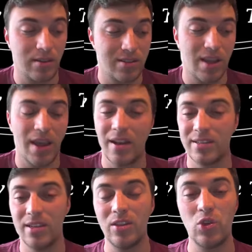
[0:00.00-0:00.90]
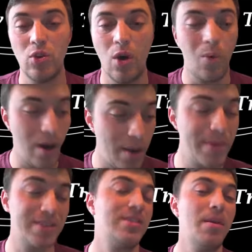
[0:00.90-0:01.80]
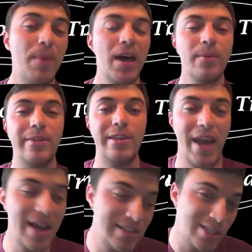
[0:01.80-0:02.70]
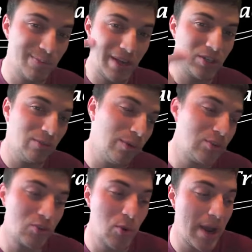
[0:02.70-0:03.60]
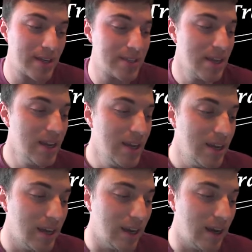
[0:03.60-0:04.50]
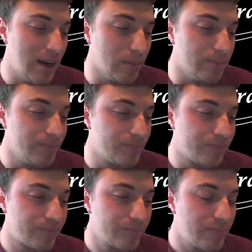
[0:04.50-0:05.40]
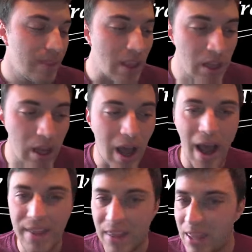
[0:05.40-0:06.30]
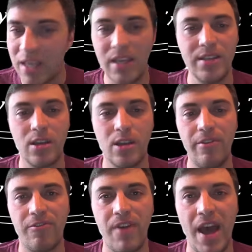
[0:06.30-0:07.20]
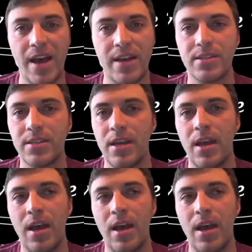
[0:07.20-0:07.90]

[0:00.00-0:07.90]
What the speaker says: I'll say it. I said that, you know what, I'm going to say bite him in the ass, especially with Truex. I think he's going to be fast.